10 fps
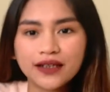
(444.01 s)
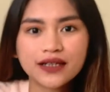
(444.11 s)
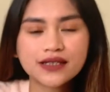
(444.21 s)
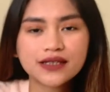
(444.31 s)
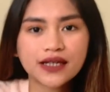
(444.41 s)

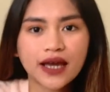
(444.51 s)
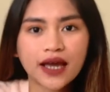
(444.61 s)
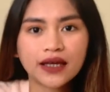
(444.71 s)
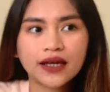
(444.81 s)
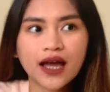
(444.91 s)
Let's
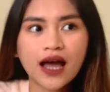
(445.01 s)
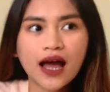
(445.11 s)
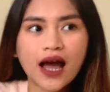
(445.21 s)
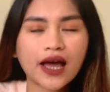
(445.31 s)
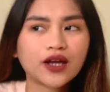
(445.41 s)
say,
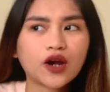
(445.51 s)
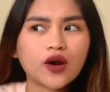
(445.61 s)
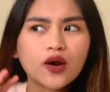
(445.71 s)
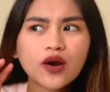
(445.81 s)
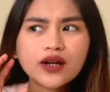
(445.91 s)
I
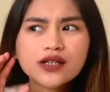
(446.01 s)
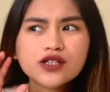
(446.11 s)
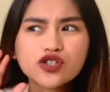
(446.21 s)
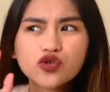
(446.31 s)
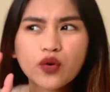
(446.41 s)
heard a
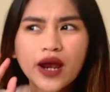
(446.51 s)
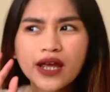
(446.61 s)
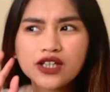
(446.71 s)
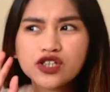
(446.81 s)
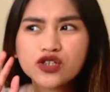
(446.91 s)

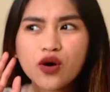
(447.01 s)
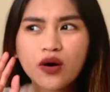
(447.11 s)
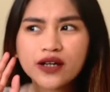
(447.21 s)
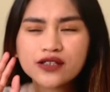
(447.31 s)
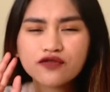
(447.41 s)
strange
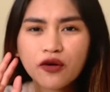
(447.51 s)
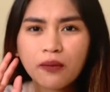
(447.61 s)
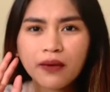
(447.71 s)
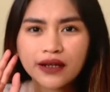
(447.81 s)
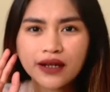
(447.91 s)
noise
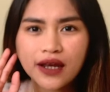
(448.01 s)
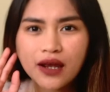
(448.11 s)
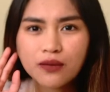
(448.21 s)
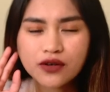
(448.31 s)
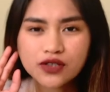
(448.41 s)
from my
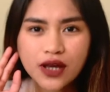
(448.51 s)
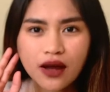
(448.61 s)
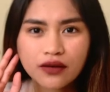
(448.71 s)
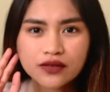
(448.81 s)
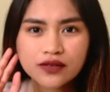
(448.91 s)
neighbor's
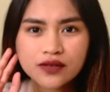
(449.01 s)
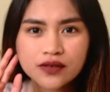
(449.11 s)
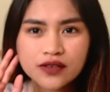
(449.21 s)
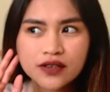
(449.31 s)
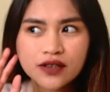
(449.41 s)
house.
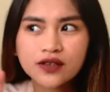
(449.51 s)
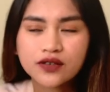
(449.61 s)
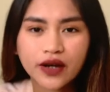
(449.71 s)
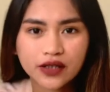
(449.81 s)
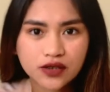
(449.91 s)

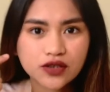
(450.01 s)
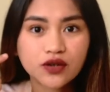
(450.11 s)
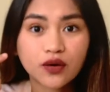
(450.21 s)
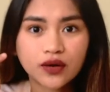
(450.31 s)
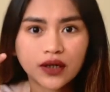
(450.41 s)
So I just
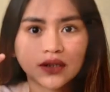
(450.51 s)
heard it.